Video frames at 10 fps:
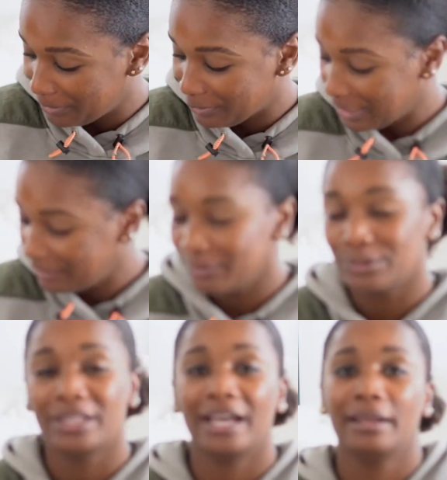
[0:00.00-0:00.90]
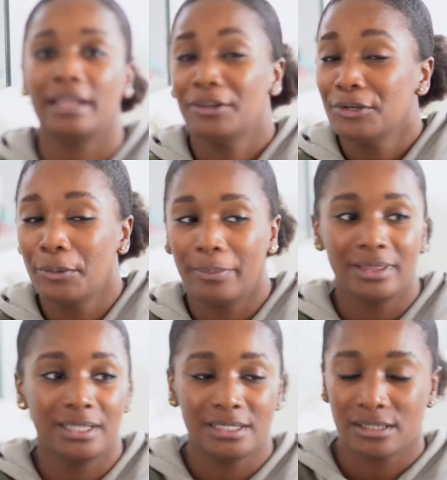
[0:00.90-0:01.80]
really for that, I don't know,
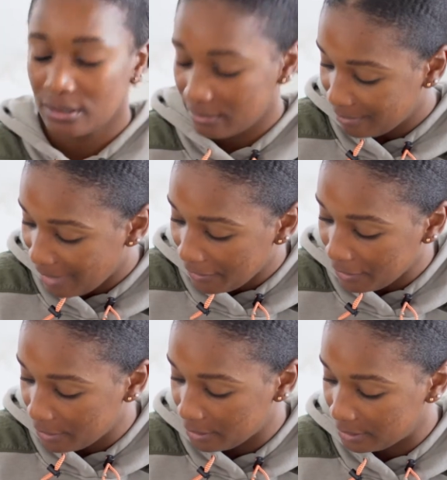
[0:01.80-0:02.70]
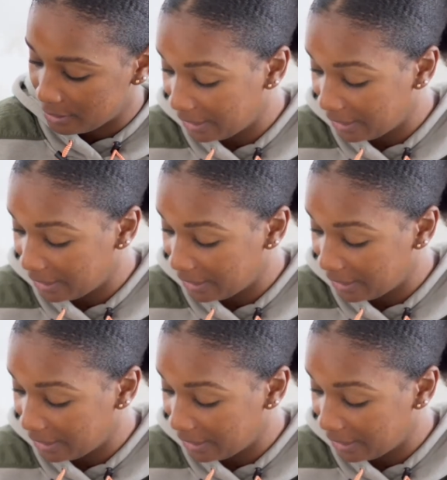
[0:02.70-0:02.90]
but these are marathon.